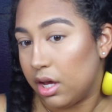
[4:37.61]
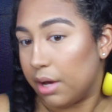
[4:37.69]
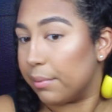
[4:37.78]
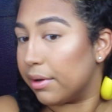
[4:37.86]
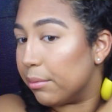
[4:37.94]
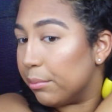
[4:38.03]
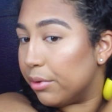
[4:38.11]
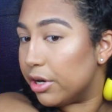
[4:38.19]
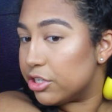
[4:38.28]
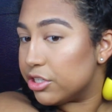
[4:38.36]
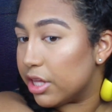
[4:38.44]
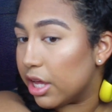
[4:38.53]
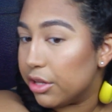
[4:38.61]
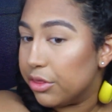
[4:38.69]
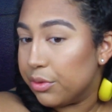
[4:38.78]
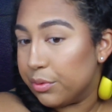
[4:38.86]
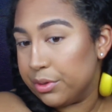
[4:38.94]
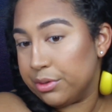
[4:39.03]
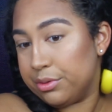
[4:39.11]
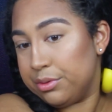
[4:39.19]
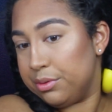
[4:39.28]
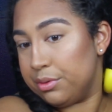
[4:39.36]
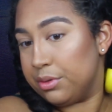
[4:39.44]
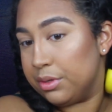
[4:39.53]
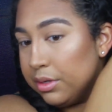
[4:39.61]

I'm gonna brush that through